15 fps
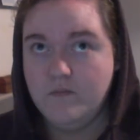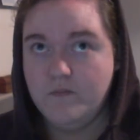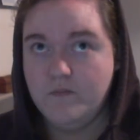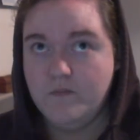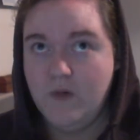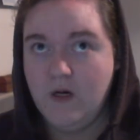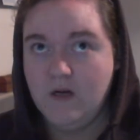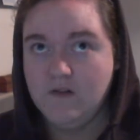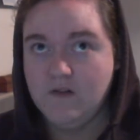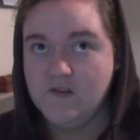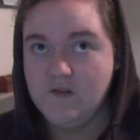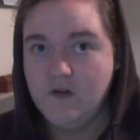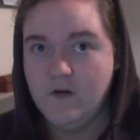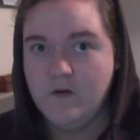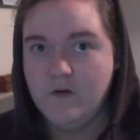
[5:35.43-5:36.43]
Bards
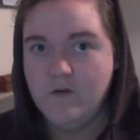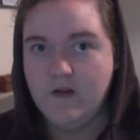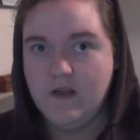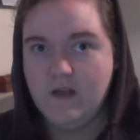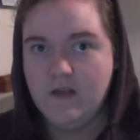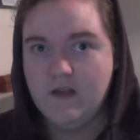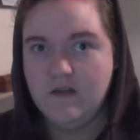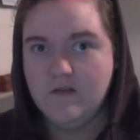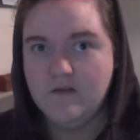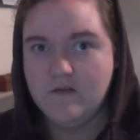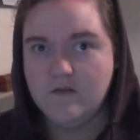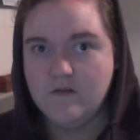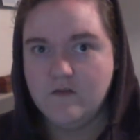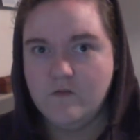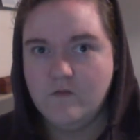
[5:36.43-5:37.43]
and
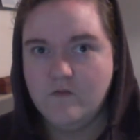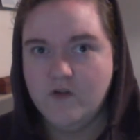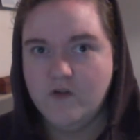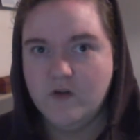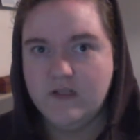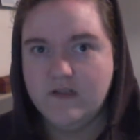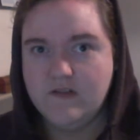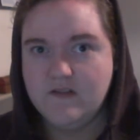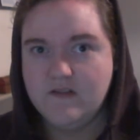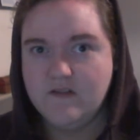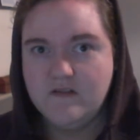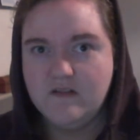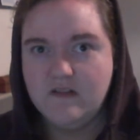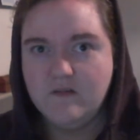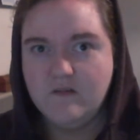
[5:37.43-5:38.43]
Ovates and
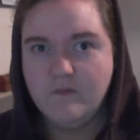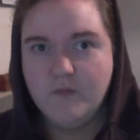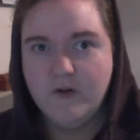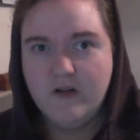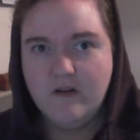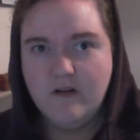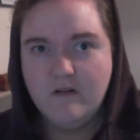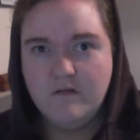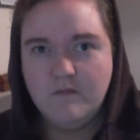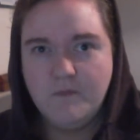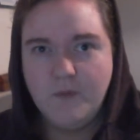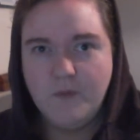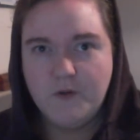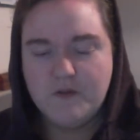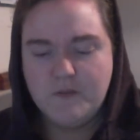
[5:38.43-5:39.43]
Druids in Britain,
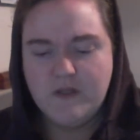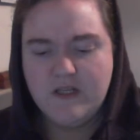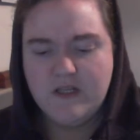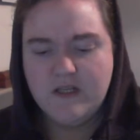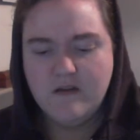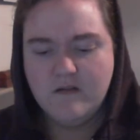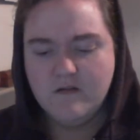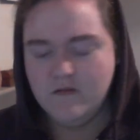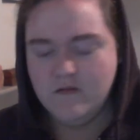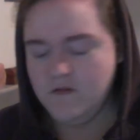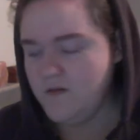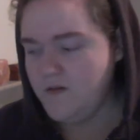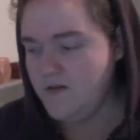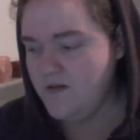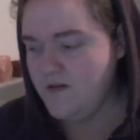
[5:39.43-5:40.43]
possibly.
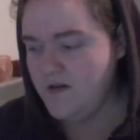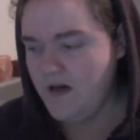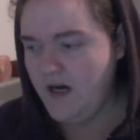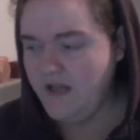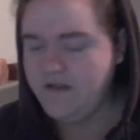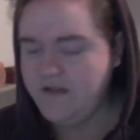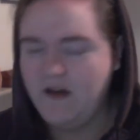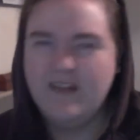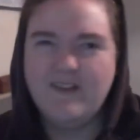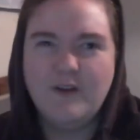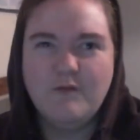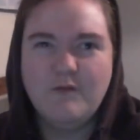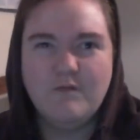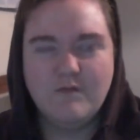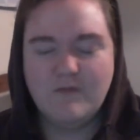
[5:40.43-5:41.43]
I
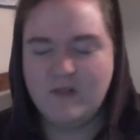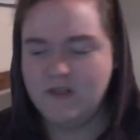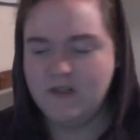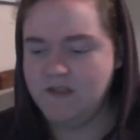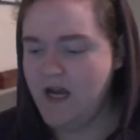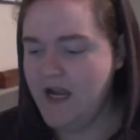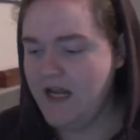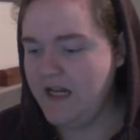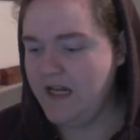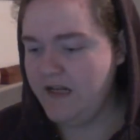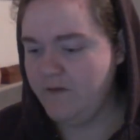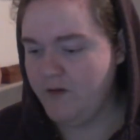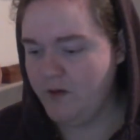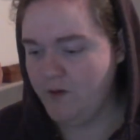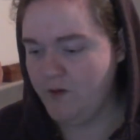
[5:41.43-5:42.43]
don't entirely
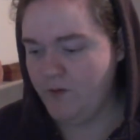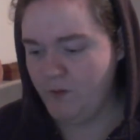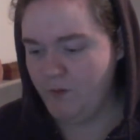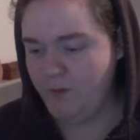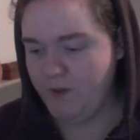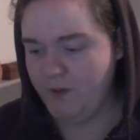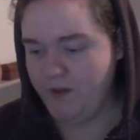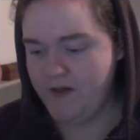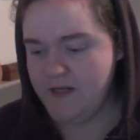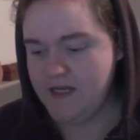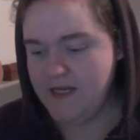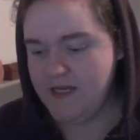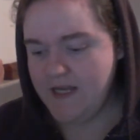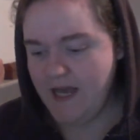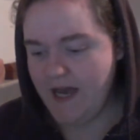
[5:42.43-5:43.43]
recall, but
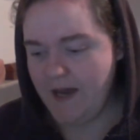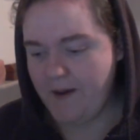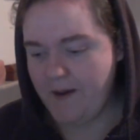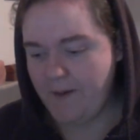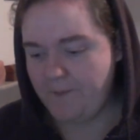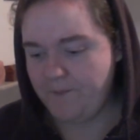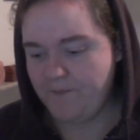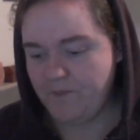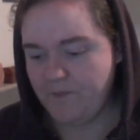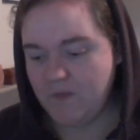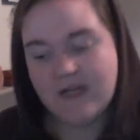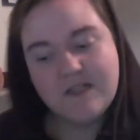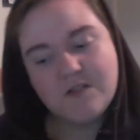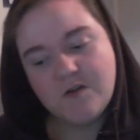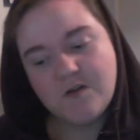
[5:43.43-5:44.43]

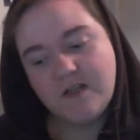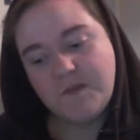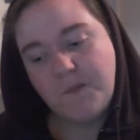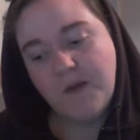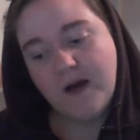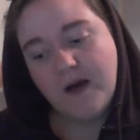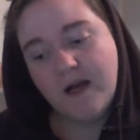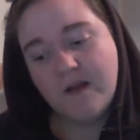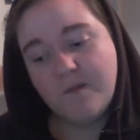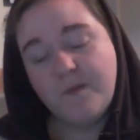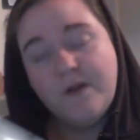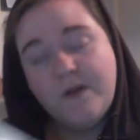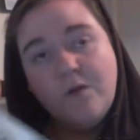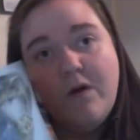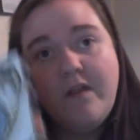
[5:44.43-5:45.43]
illustrated by
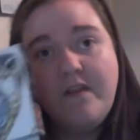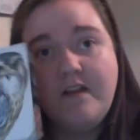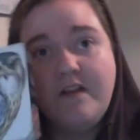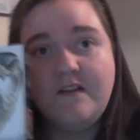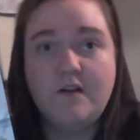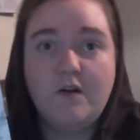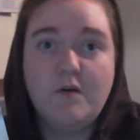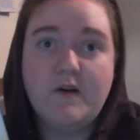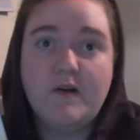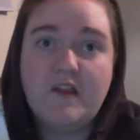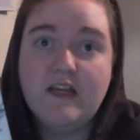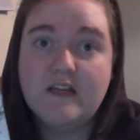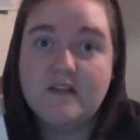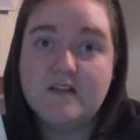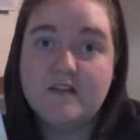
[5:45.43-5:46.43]
Bill Worthington, who I
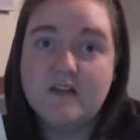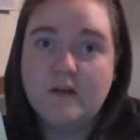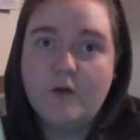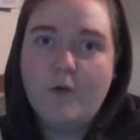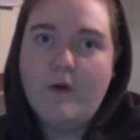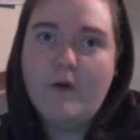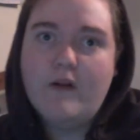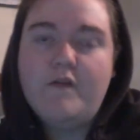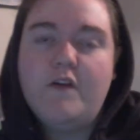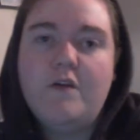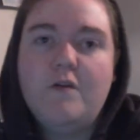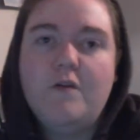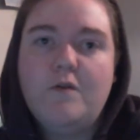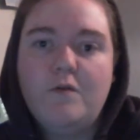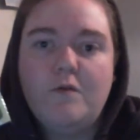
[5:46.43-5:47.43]
think has done quite a
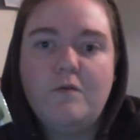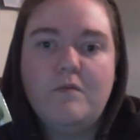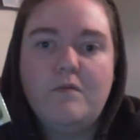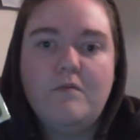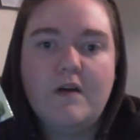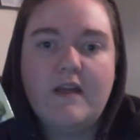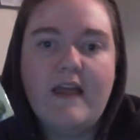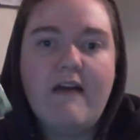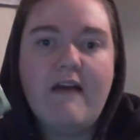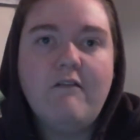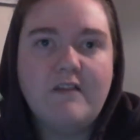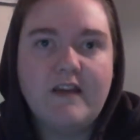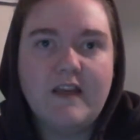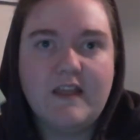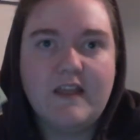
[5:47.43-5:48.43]
few
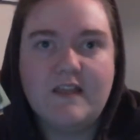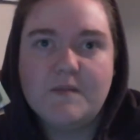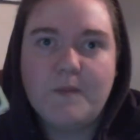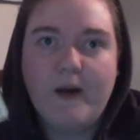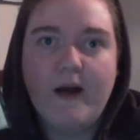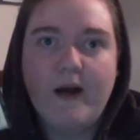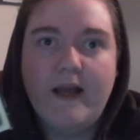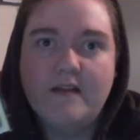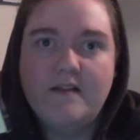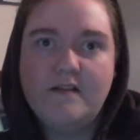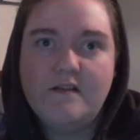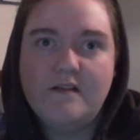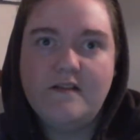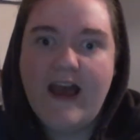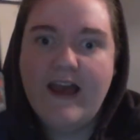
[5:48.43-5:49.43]
Celtic-inspired
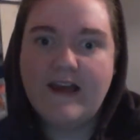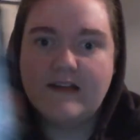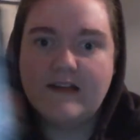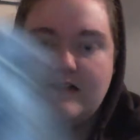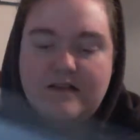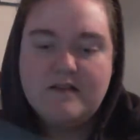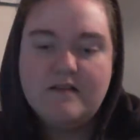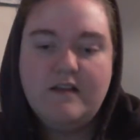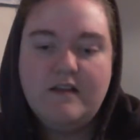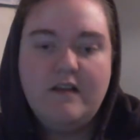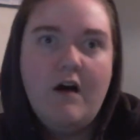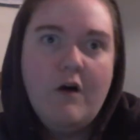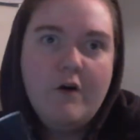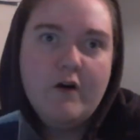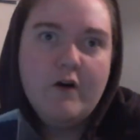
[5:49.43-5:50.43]
decks in
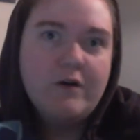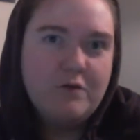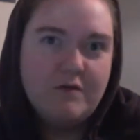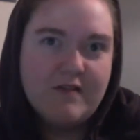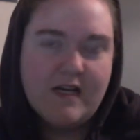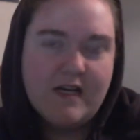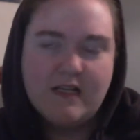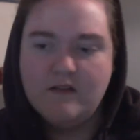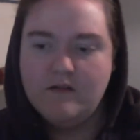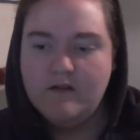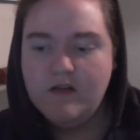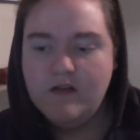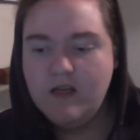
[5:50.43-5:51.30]
oracles and